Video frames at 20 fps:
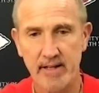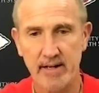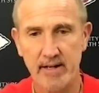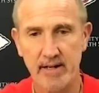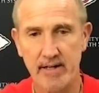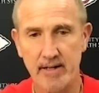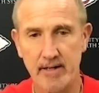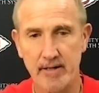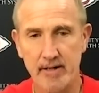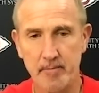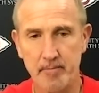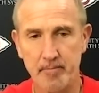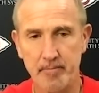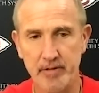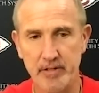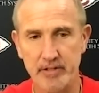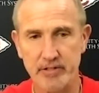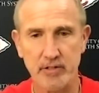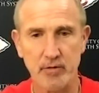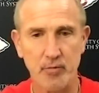Um,
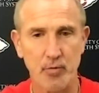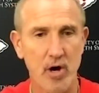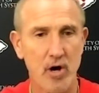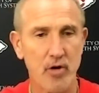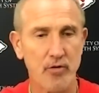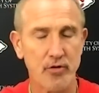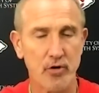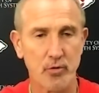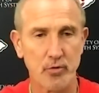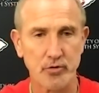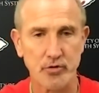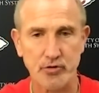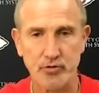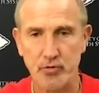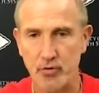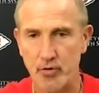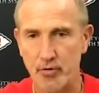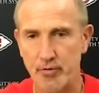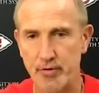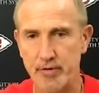listen, we all know his
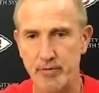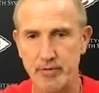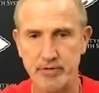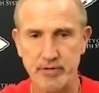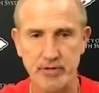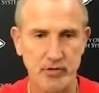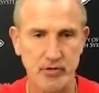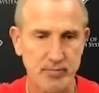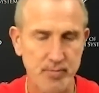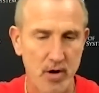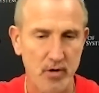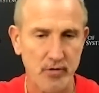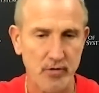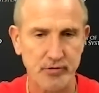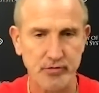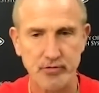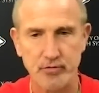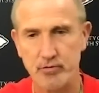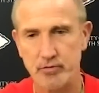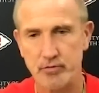story. He was at a smaller
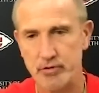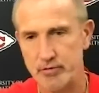school.